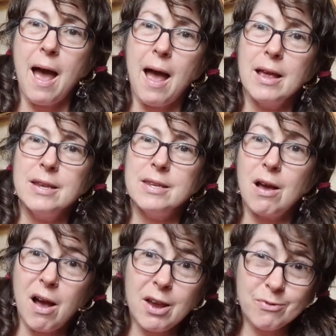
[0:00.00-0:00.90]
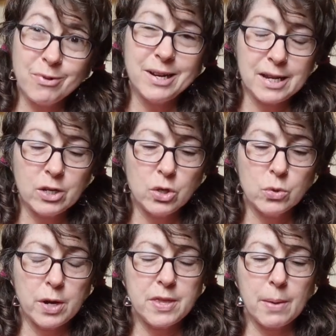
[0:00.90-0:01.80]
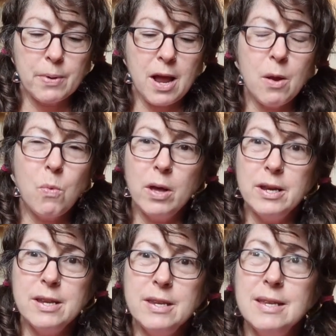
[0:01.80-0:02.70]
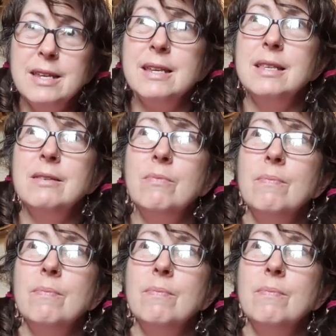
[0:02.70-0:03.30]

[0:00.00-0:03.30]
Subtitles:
And I really enjoyed that. But I wanted to